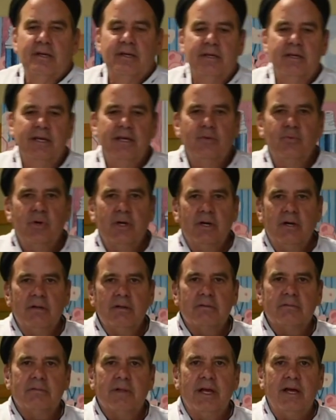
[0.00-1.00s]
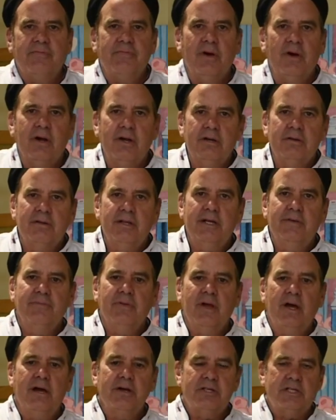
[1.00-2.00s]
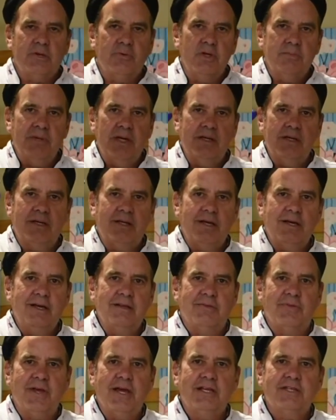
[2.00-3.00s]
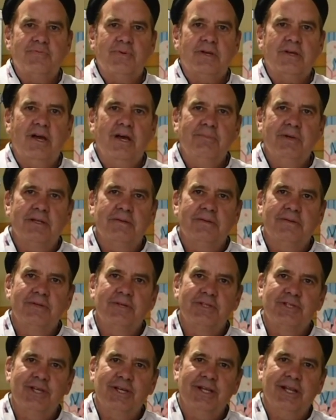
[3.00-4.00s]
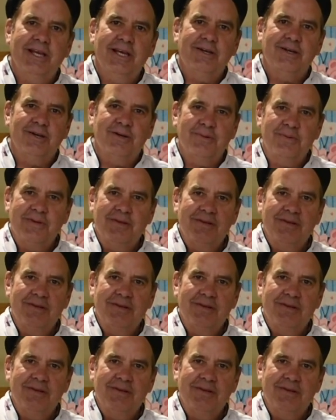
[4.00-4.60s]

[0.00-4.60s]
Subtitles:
Eat well, laugh hard, and until we meet again. Thanks for coming. See you later.